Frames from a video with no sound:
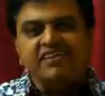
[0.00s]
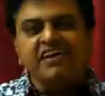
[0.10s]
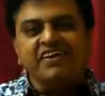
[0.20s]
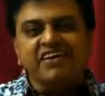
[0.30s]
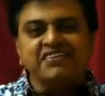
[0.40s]

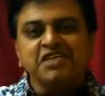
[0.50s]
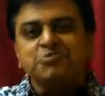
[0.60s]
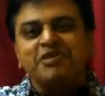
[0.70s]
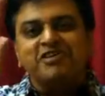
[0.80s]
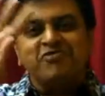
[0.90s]
Hey, Rajesh
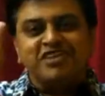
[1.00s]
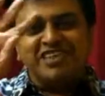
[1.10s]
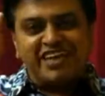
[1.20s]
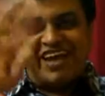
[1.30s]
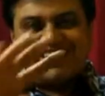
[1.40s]
Menon
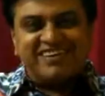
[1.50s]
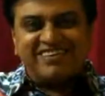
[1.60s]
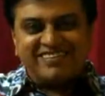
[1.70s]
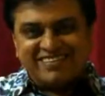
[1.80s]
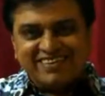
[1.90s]
once again.
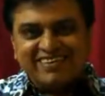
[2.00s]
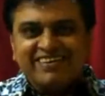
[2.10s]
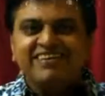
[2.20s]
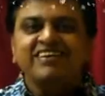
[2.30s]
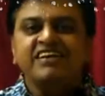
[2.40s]

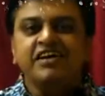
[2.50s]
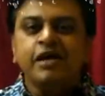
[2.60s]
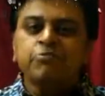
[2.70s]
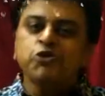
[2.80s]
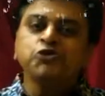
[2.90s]
Here
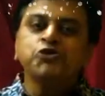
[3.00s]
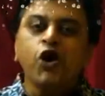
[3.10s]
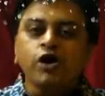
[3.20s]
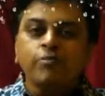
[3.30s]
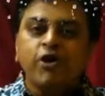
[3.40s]
I'm going to
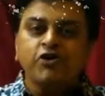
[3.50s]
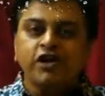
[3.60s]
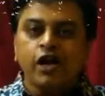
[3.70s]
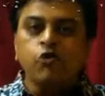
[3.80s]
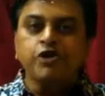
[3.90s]
talk
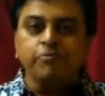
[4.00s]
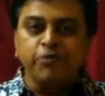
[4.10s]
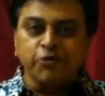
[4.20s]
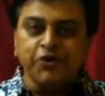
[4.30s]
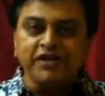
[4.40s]
about cloud
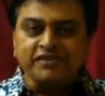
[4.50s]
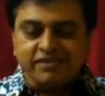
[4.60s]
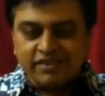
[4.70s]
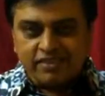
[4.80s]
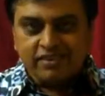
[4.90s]
computing.
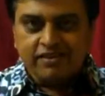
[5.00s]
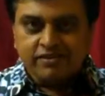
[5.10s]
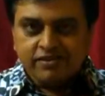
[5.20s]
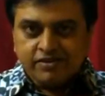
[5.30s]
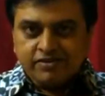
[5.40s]

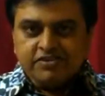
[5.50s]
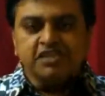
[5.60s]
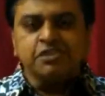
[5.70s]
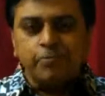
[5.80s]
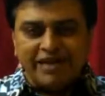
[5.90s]

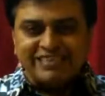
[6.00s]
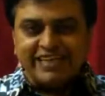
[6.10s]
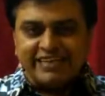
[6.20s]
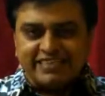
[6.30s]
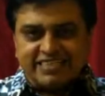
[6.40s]
Just the
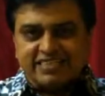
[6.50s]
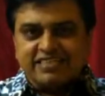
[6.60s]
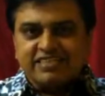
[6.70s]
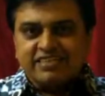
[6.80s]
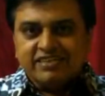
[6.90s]
basics.
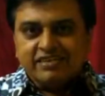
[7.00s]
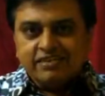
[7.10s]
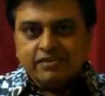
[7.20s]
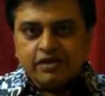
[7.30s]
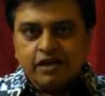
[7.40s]

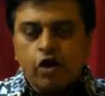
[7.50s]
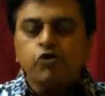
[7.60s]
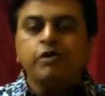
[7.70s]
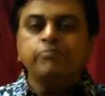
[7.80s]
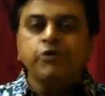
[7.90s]

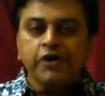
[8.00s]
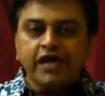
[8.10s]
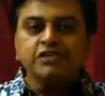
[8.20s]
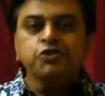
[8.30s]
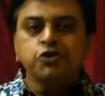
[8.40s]
Cloud computing,
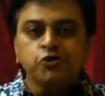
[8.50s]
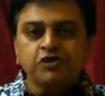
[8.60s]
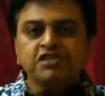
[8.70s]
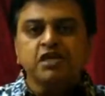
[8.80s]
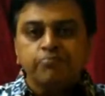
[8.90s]
as you know,
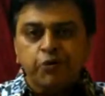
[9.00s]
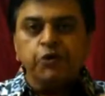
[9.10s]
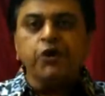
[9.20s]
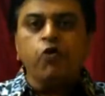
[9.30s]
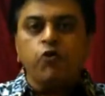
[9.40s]
is
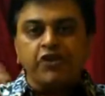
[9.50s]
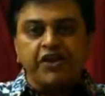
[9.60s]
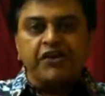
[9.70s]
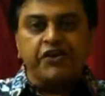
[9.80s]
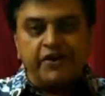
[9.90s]
computing over the
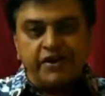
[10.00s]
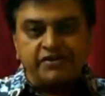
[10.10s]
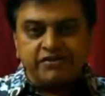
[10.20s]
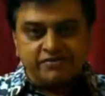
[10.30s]
internet.